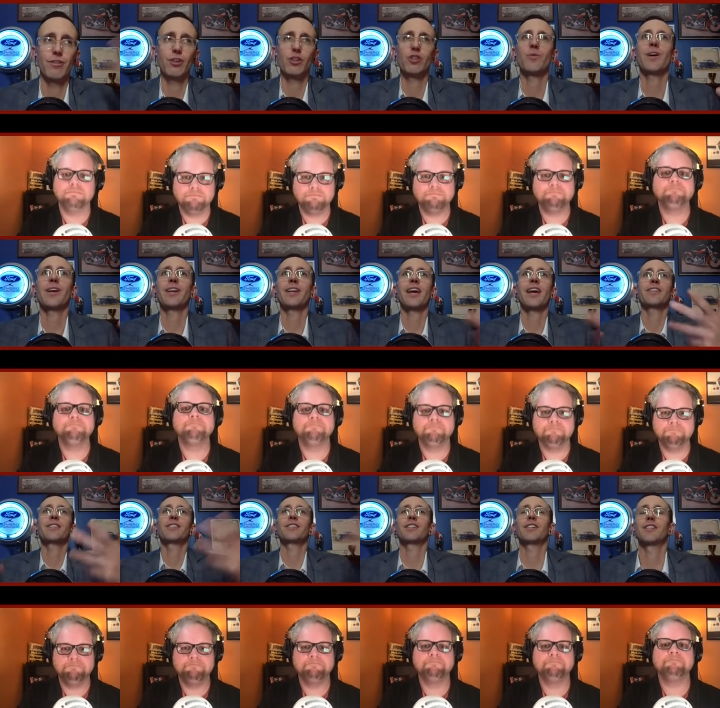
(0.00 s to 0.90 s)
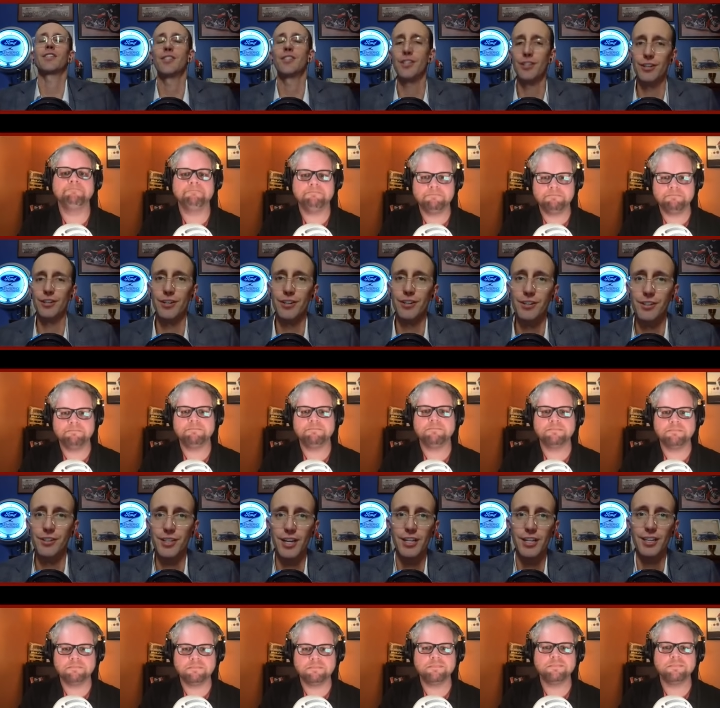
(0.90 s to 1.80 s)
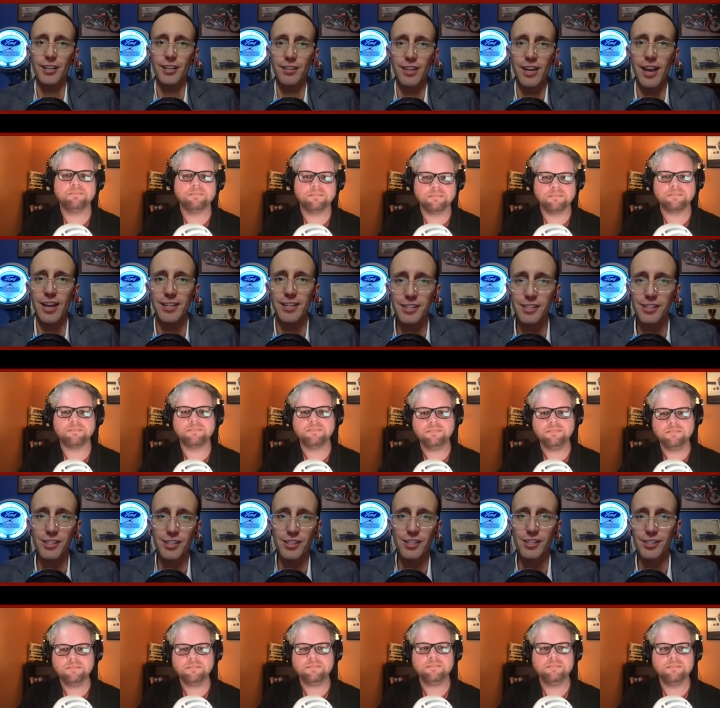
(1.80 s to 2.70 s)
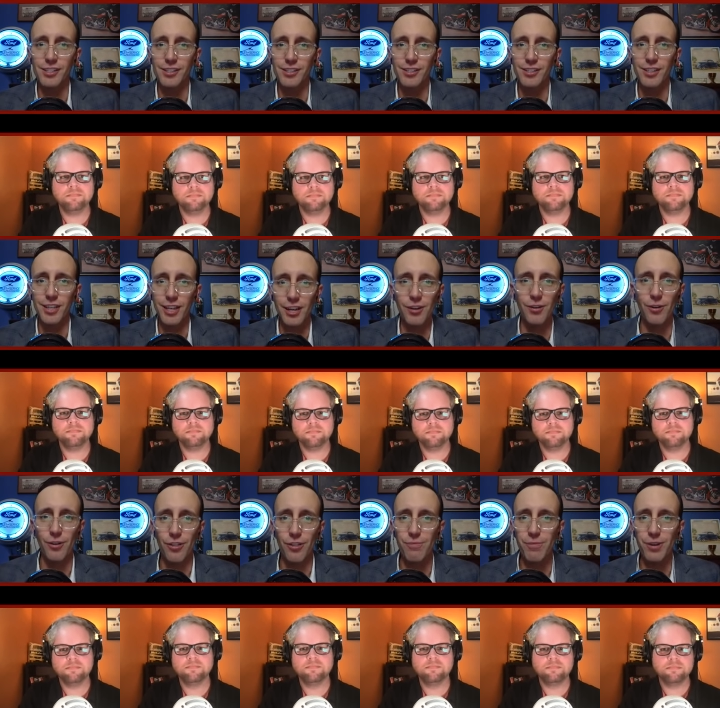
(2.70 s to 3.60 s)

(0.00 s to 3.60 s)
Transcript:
Speaker 1: Volkswagen hasn't considered selling the ID6 in North